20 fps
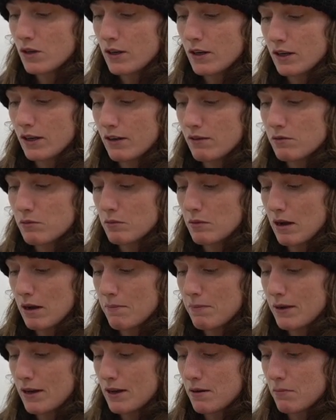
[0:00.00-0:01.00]
It gives me my
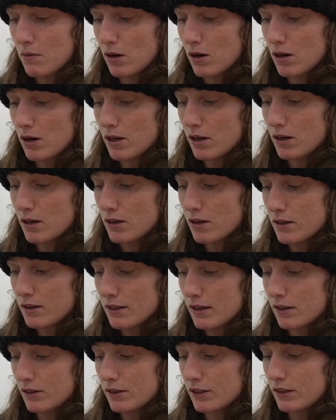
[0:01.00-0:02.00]
BMR
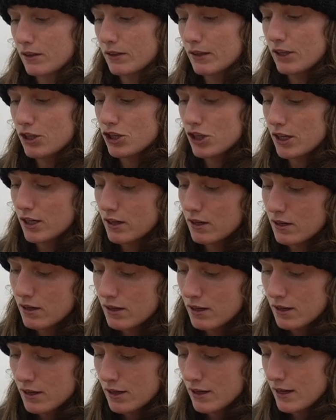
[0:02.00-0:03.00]

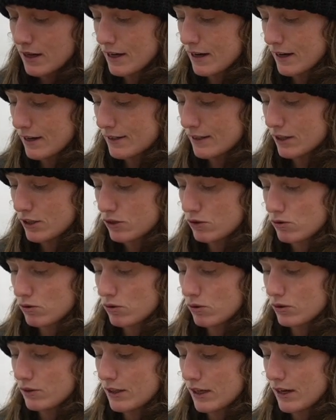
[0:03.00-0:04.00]
calculation, and as I
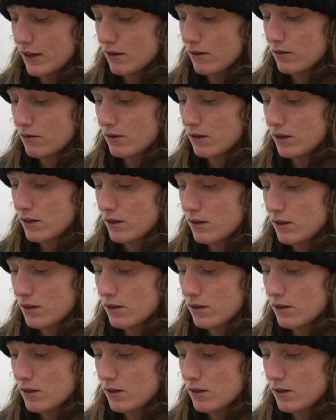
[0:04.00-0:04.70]
scroll down,